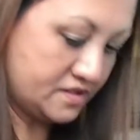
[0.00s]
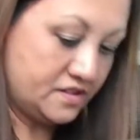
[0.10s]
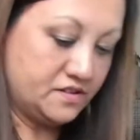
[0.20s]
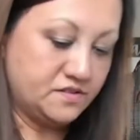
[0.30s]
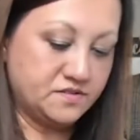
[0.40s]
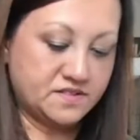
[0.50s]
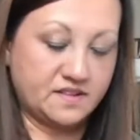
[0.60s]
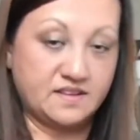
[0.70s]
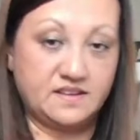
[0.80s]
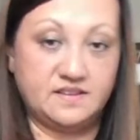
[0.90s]
to use
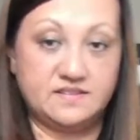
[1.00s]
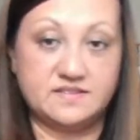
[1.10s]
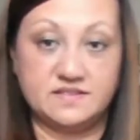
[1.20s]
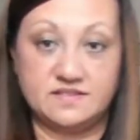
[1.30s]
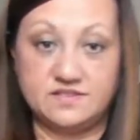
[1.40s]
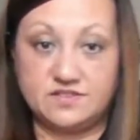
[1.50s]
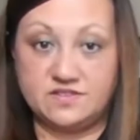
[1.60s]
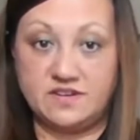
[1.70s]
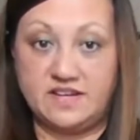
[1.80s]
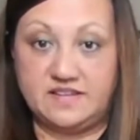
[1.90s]
these
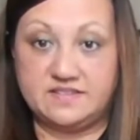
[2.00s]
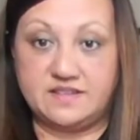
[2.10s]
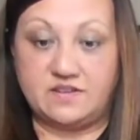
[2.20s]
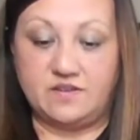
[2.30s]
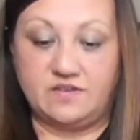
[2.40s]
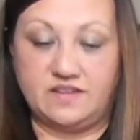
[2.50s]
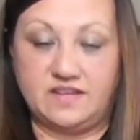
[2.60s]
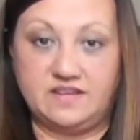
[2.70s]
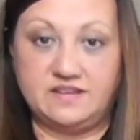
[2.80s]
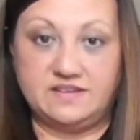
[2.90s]
strings that are on the
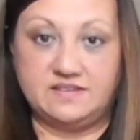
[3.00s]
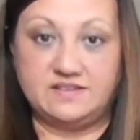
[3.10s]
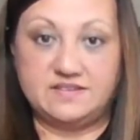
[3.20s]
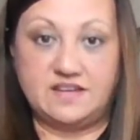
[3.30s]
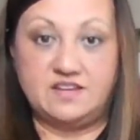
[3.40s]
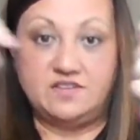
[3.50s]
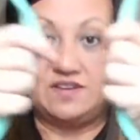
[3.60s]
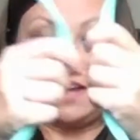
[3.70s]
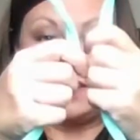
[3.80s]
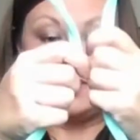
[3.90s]
ends and you
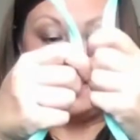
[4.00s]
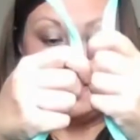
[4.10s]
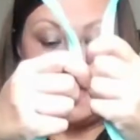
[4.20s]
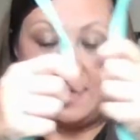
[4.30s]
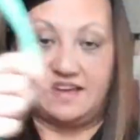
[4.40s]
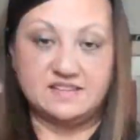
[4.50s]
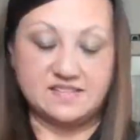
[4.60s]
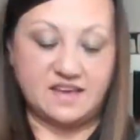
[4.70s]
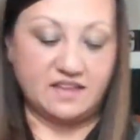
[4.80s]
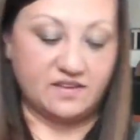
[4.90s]
can actually tie it
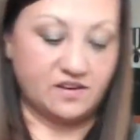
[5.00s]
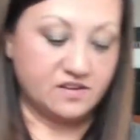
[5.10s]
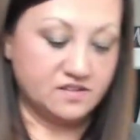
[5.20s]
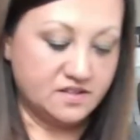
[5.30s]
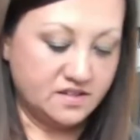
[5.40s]
together